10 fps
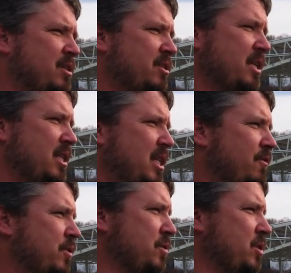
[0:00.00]
So the nice
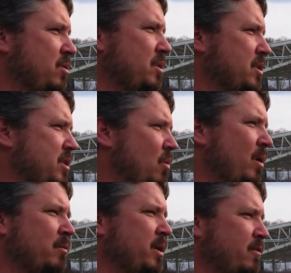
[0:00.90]
thing for the zoo is it's a
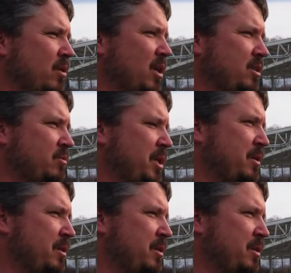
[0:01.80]
win-win for us.